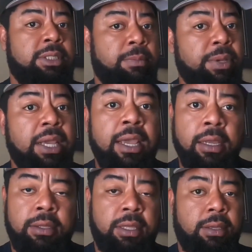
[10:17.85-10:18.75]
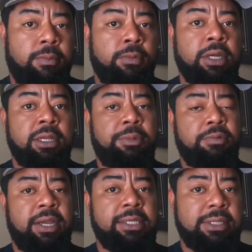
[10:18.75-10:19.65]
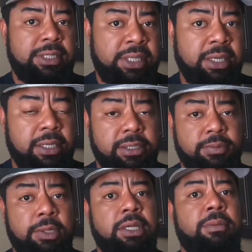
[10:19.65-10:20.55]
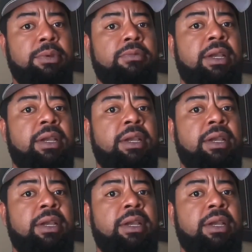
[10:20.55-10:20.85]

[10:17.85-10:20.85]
We're going to be raising chickens. We're going to be raising.